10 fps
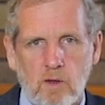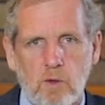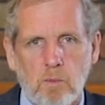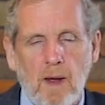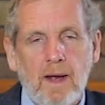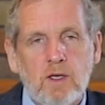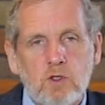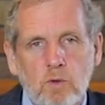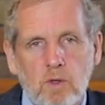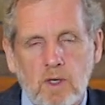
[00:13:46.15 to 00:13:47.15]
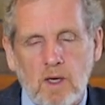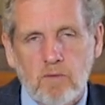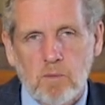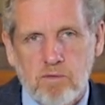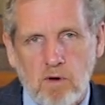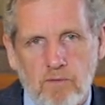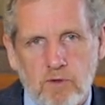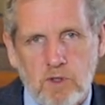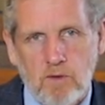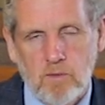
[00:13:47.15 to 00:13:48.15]
The angel that gave the
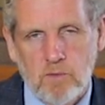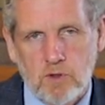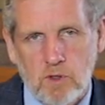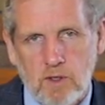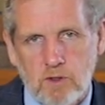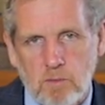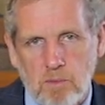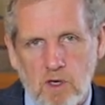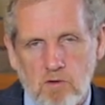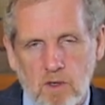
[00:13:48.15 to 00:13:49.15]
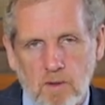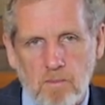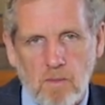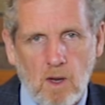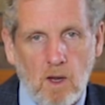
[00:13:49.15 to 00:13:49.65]
prophecy of the Messiah's appearing